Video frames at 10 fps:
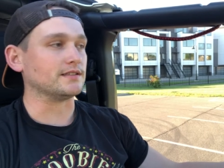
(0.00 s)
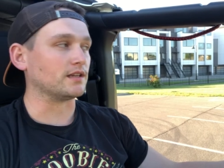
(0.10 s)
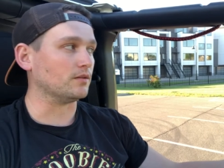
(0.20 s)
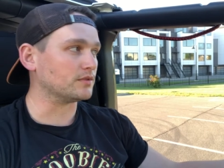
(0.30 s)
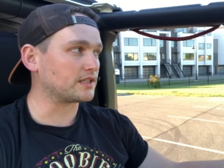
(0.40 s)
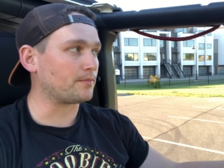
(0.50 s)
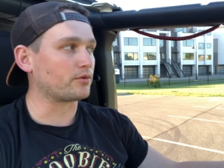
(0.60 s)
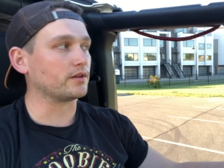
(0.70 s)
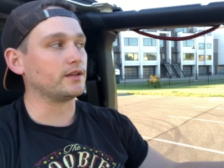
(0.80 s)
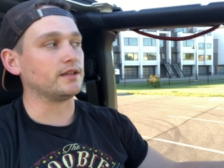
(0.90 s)
They sell them
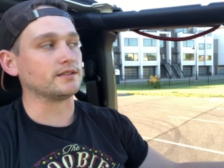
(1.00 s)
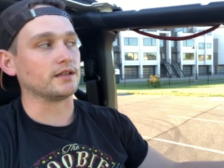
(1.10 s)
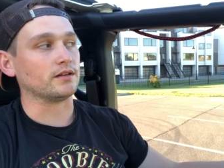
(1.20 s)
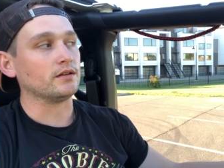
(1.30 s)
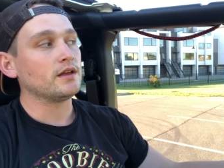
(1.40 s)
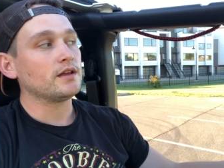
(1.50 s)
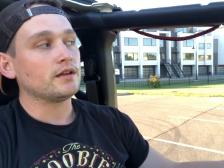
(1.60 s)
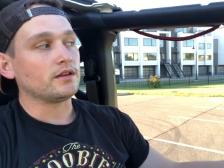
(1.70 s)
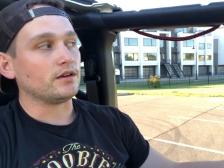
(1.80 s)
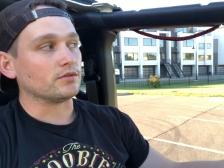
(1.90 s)
separately. They sell,
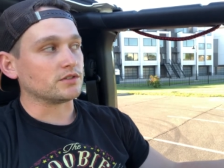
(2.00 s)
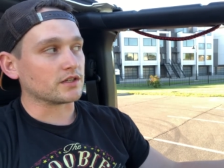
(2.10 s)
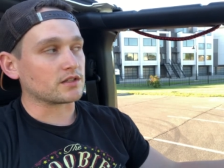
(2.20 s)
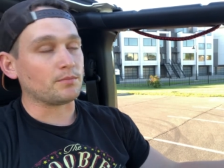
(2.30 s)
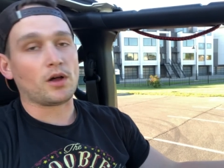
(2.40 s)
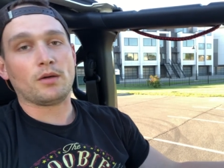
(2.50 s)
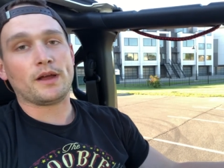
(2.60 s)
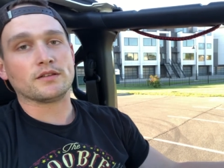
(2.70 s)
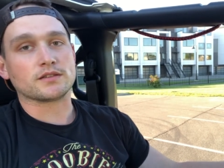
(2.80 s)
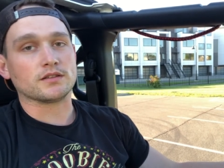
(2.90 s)
you know, just the ball
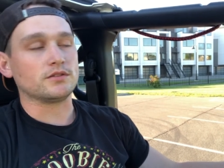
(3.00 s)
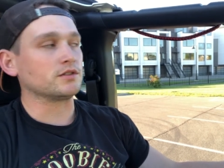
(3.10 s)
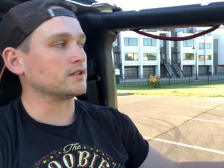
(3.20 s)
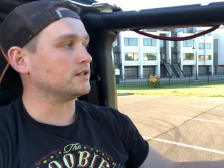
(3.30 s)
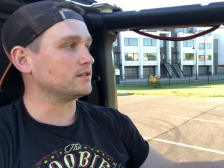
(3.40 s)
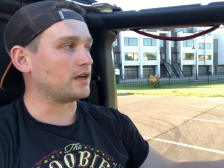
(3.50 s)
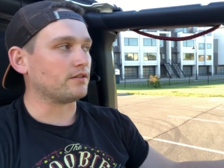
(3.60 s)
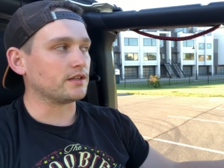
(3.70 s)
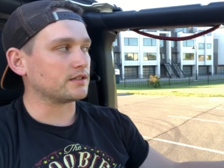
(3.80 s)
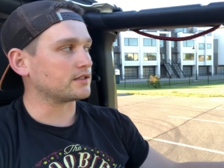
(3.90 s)
mount solutions,
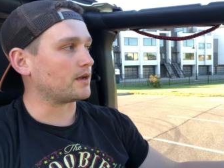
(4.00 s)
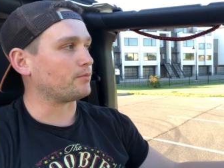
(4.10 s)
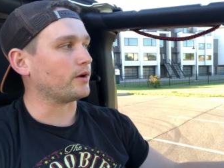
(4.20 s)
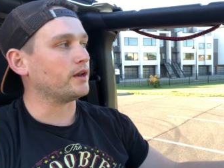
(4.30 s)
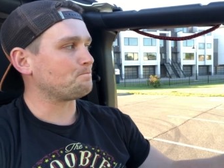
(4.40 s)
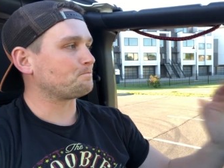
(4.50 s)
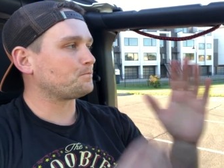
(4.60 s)
everything separate.